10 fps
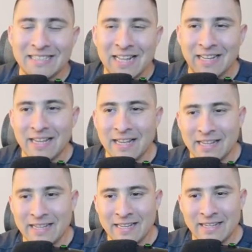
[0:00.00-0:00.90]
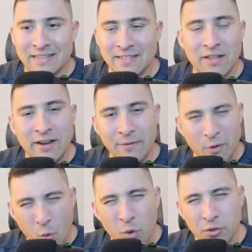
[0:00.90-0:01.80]
it's like it, it's not
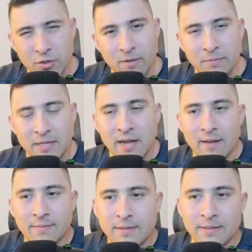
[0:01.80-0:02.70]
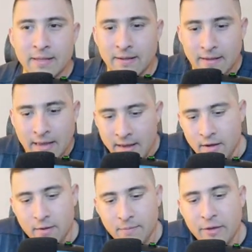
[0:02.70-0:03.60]
even worth sometimes the
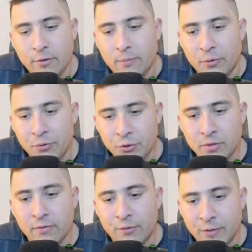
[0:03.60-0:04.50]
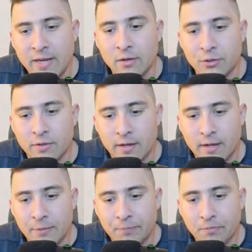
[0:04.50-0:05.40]
income that you produce from real
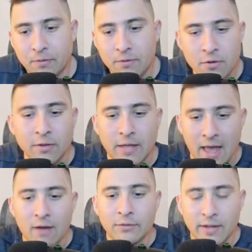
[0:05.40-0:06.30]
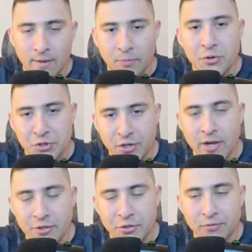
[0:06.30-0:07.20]
estate, not counting
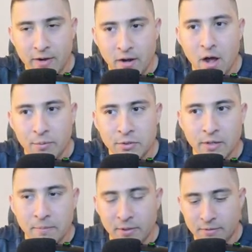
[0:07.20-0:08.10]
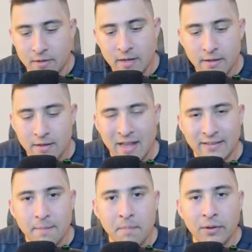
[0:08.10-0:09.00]
appreciation, right? Obviously, but like
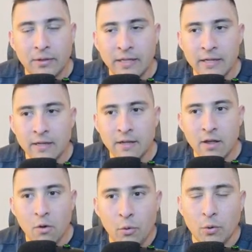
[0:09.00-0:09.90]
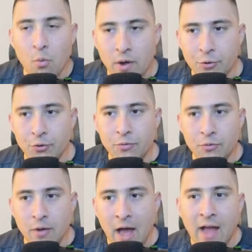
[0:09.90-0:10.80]
the monthly with what
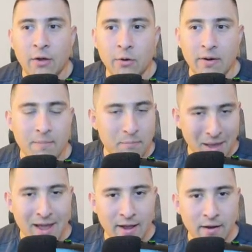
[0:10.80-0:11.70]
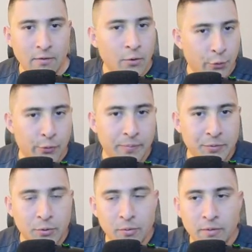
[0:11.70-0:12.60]
I could have made on
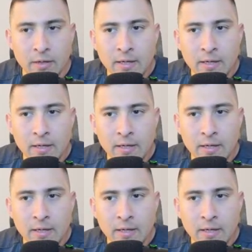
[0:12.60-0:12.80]
crypto.